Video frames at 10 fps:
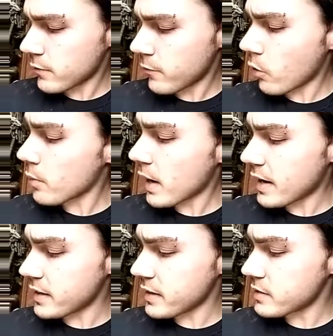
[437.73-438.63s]
form
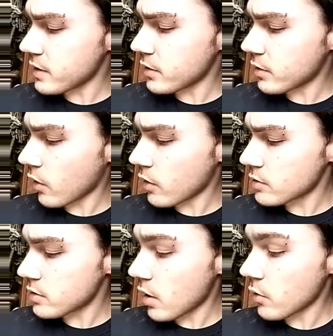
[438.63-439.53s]
ideas and
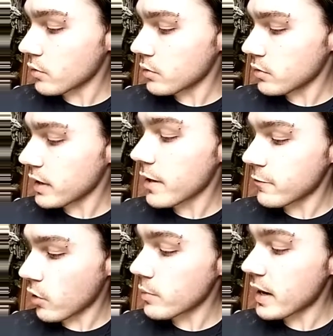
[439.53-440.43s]
thoughts.
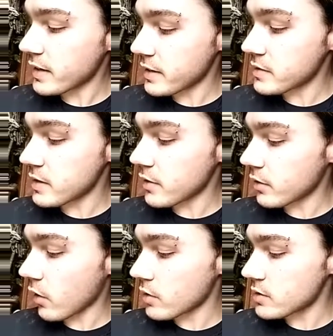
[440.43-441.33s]
Form ideas and
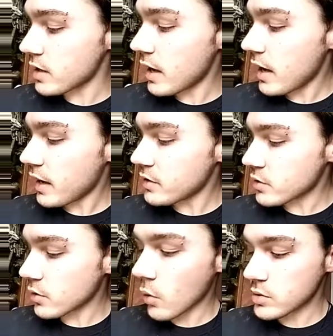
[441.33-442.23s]
thoughts
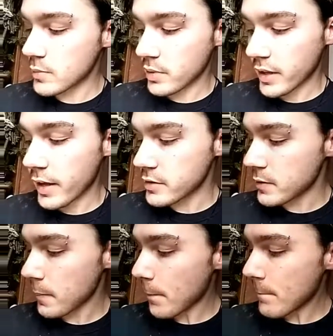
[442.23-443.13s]
into goals and plans.